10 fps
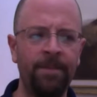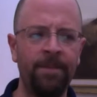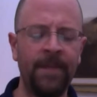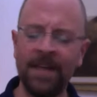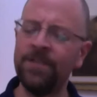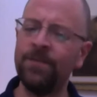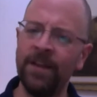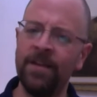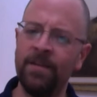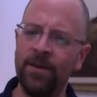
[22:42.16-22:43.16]
That's
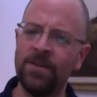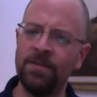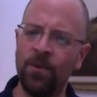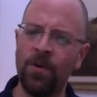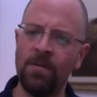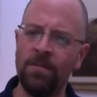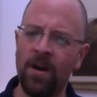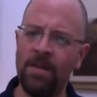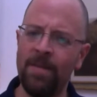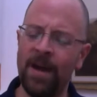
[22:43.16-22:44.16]
really the most important
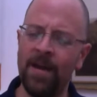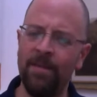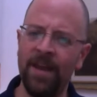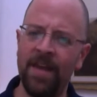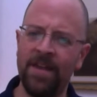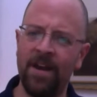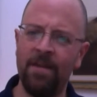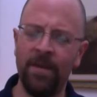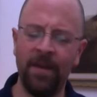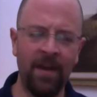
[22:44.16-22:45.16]
part about ABA
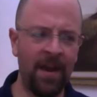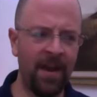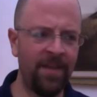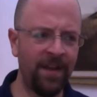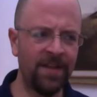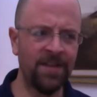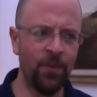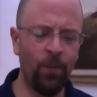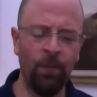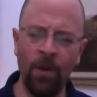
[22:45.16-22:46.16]
therapy, and I think it's
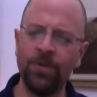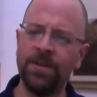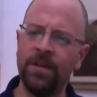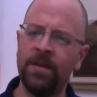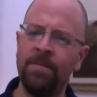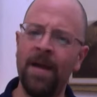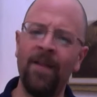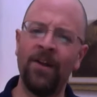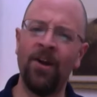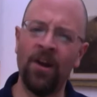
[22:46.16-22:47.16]
the most
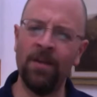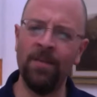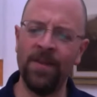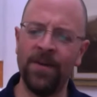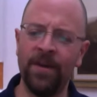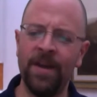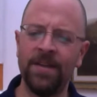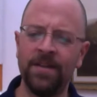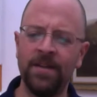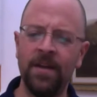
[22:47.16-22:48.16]
compelling argument there
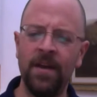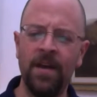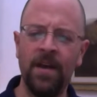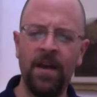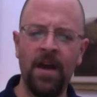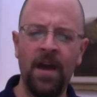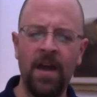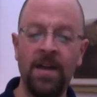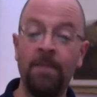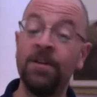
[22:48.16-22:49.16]
is.
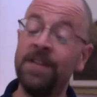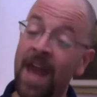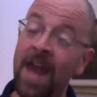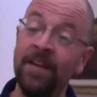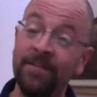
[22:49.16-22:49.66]
Number 10,